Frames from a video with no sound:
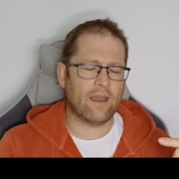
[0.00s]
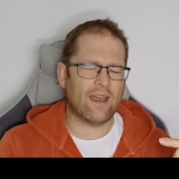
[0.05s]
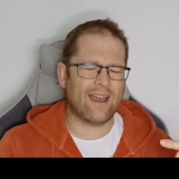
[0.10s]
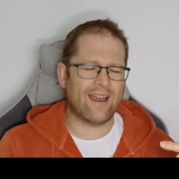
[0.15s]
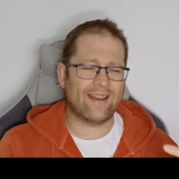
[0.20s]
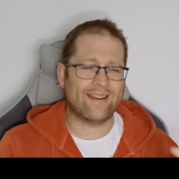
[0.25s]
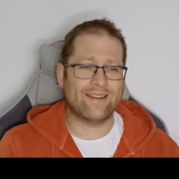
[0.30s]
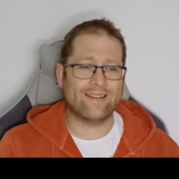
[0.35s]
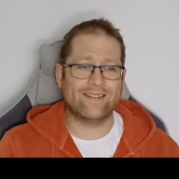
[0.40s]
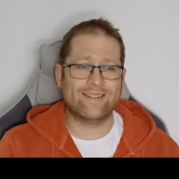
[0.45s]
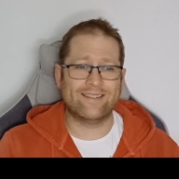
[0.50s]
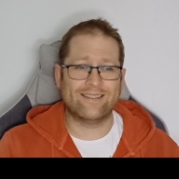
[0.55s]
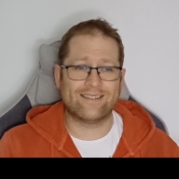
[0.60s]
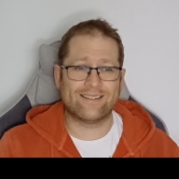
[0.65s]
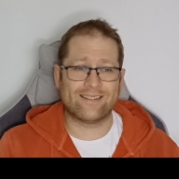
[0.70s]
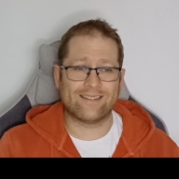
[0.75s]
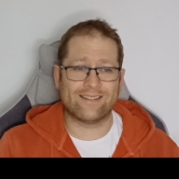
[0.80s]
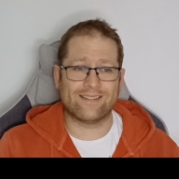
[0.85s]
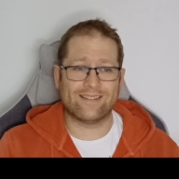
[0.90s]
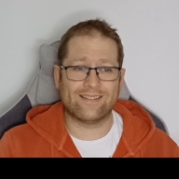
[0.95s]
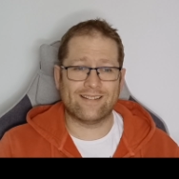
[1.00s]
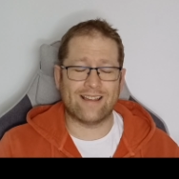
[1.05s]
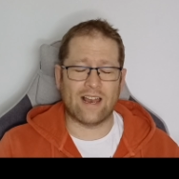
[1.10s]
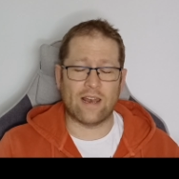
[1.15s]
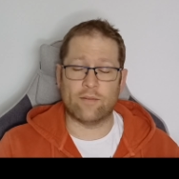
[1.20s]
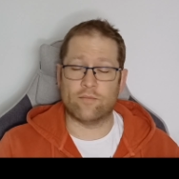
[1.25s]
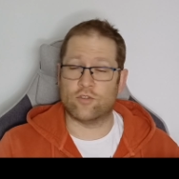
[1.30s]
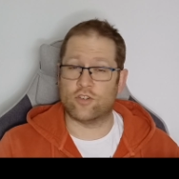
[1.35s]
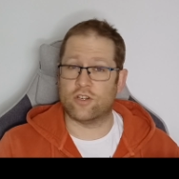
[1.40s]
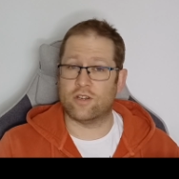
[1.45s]
and
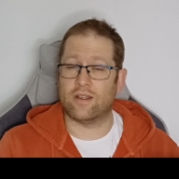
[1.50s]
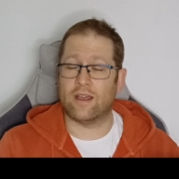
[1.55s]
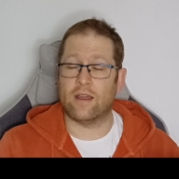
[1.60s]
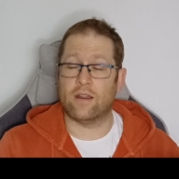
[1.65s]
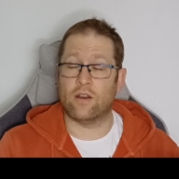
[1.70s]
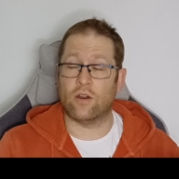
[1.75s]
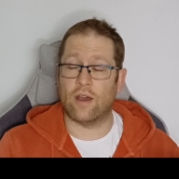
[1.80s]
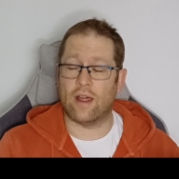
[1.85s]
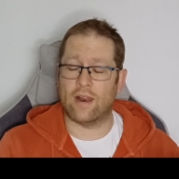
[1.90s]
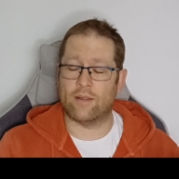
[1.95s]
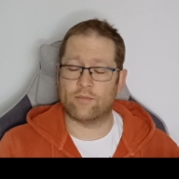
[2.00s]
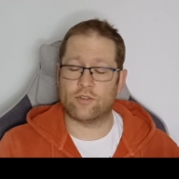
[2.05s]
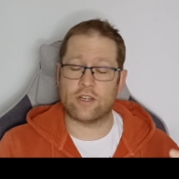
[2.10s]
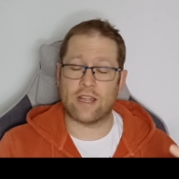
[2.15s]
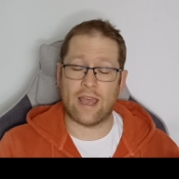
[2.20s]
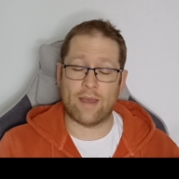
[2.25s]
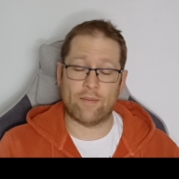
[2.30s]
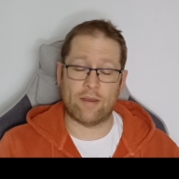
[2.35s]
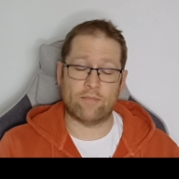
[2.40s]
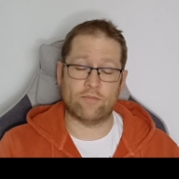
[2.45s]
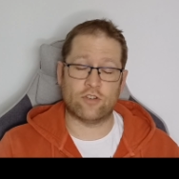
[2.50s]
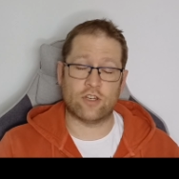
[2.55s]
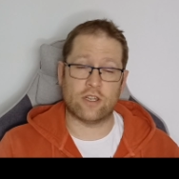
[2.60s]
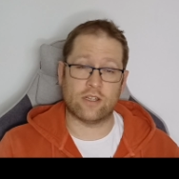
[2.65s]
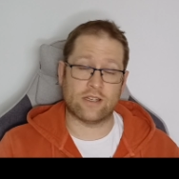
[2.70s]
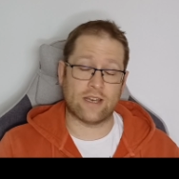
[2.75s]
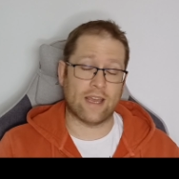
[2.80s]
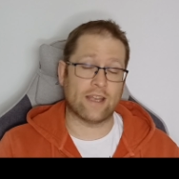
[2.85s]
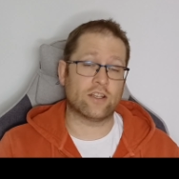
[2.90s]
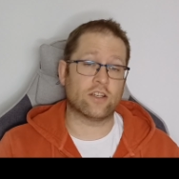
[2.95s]
MMGs and
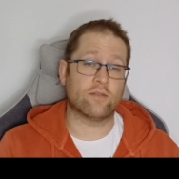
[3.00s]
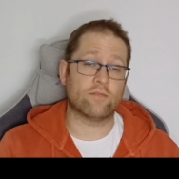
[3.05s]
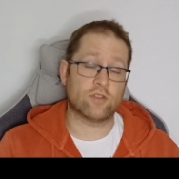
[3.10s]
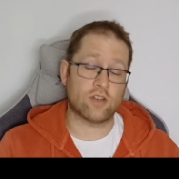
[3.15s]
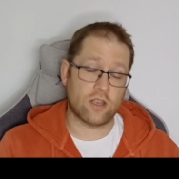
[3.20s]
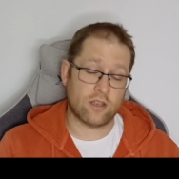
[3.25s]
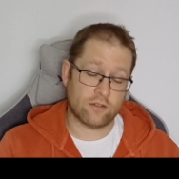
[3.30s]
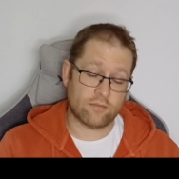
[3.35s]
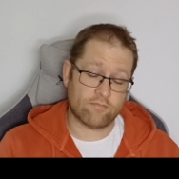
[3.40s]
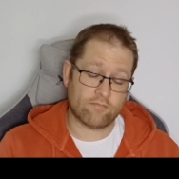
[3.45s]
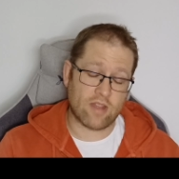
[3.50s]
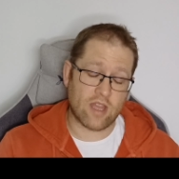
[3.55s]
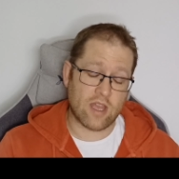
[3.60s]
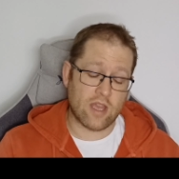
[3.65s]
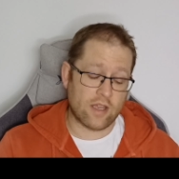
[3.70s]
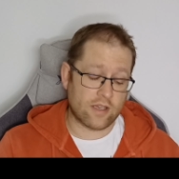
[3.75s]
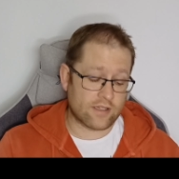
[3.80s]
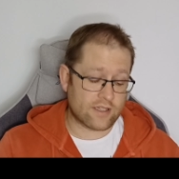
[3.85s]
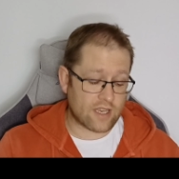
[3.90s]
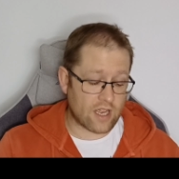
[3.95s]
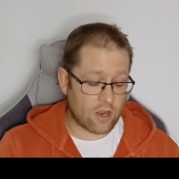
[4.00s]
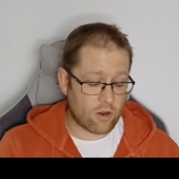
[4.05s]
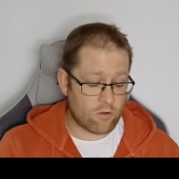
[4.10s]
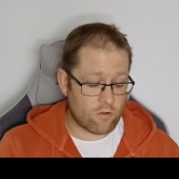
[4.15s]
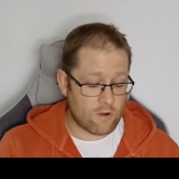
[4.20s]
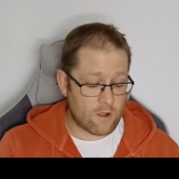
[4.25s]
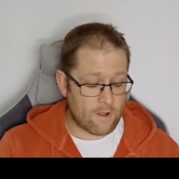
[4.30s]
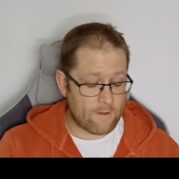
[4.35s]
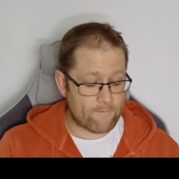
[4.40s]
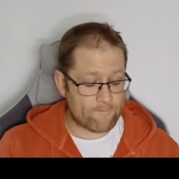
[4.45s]
HMGs.
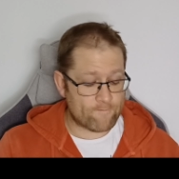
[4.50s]
So